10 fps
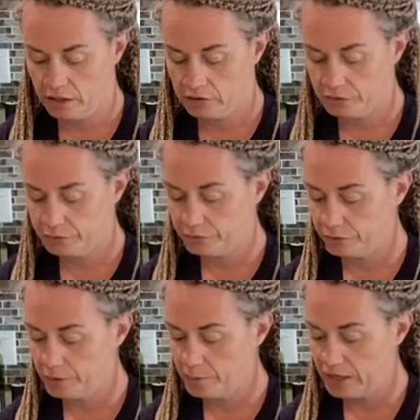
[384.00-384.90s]

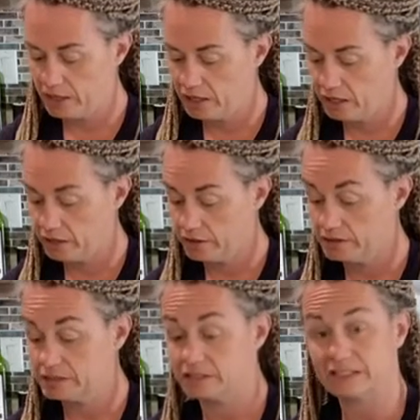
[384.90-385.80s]
Gluten-free baking,
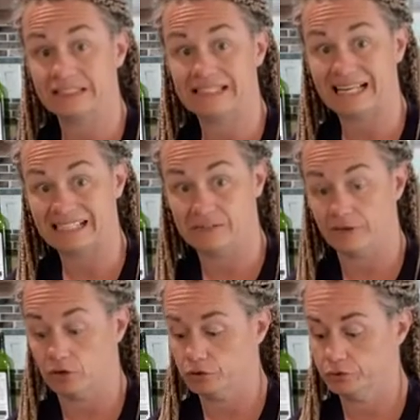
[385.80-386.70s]

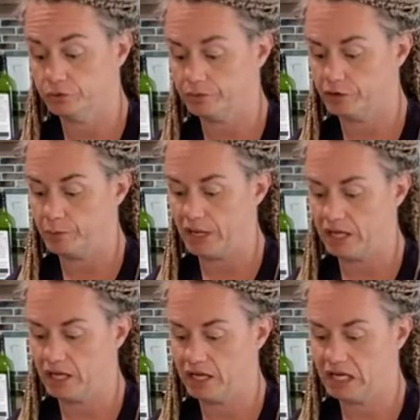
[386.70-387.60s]
successful gluten-free
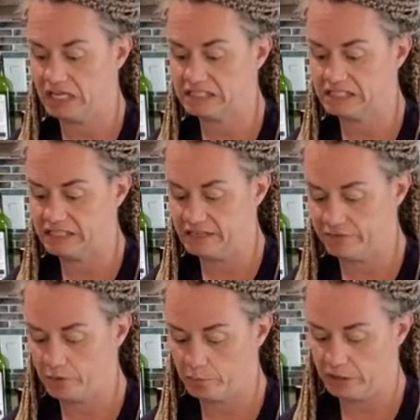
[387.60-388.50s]
baking has
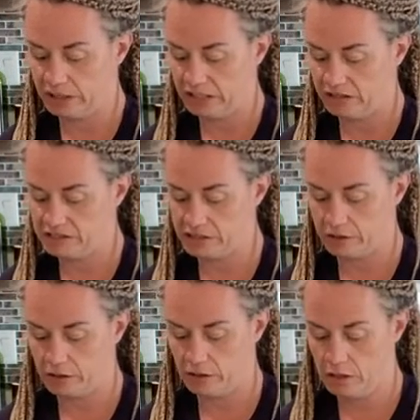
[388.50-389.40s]
never been
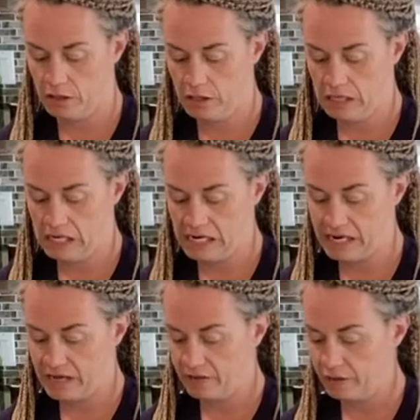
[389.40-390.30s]
easier.
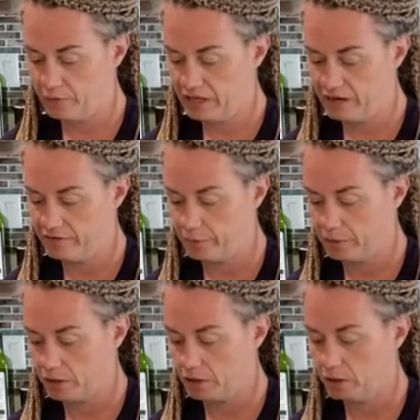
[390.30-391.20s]
Now that we have
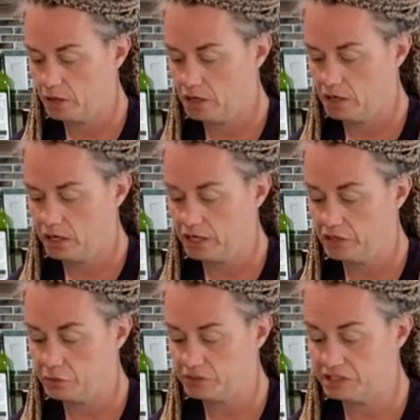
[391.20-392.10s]
Epicure, I
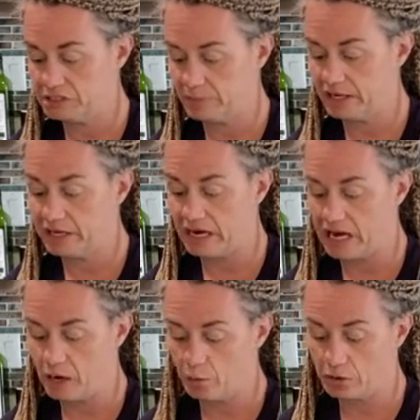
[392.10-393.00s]
used to spend
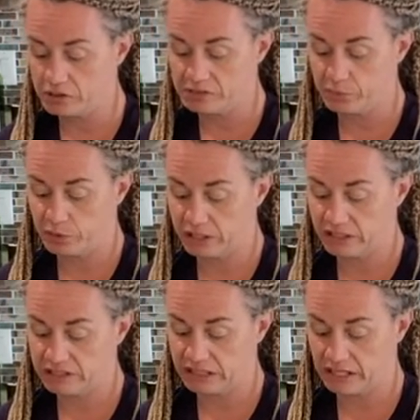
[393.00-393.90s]
hours putting
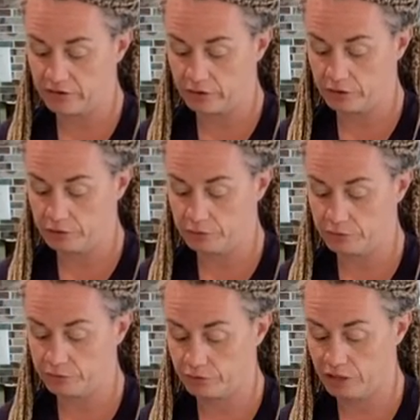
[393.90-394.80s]
together
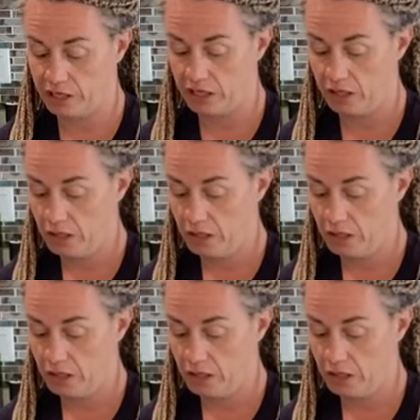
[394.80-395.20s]
gluten-free